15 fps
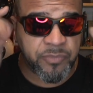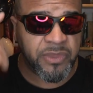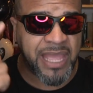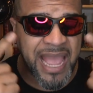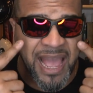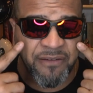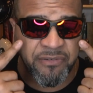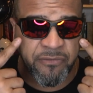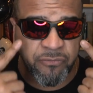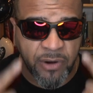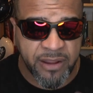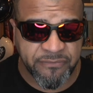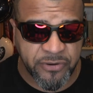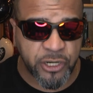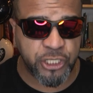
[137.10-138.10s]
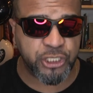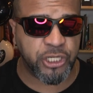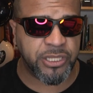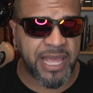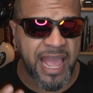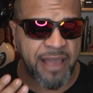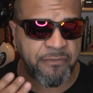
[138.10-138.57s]
they have a red
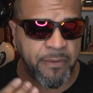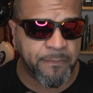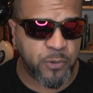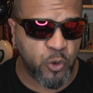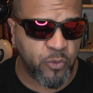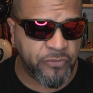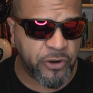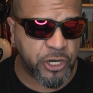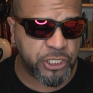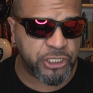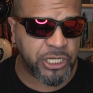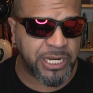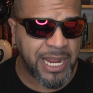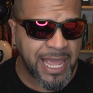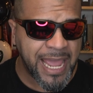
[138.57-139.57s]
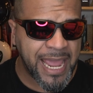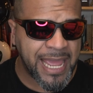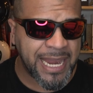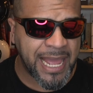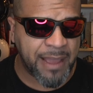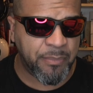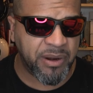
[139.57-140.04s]
version, they have a blue version,
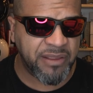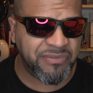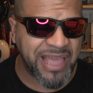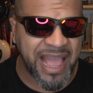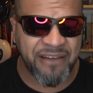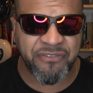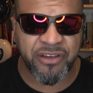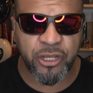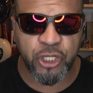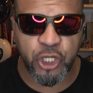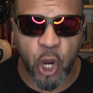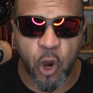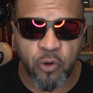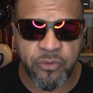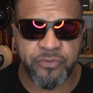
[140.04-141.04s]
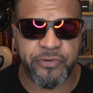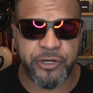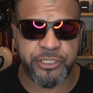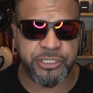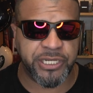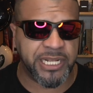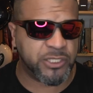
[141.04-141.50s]
and I believe they have a gold
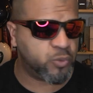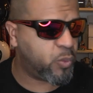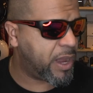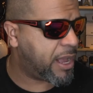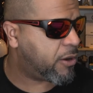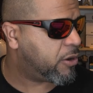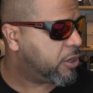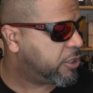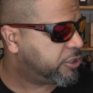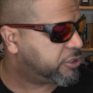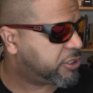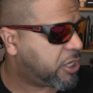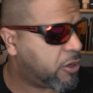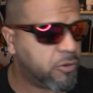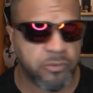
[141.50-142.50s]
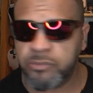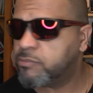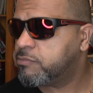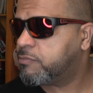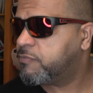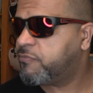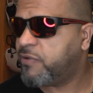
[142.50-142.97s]
version as well. So
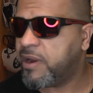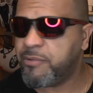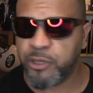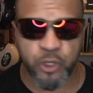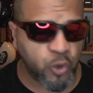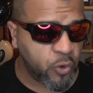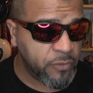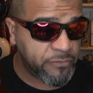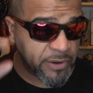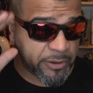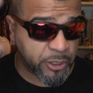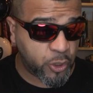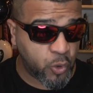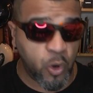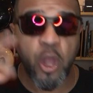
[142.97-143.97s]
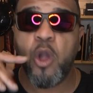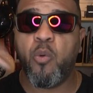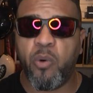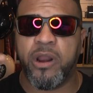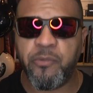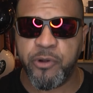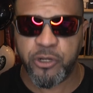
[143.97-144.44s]
very cool. Why
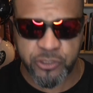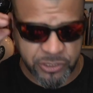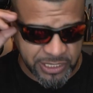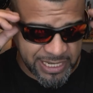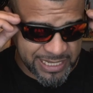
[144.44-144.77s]
don't we go to the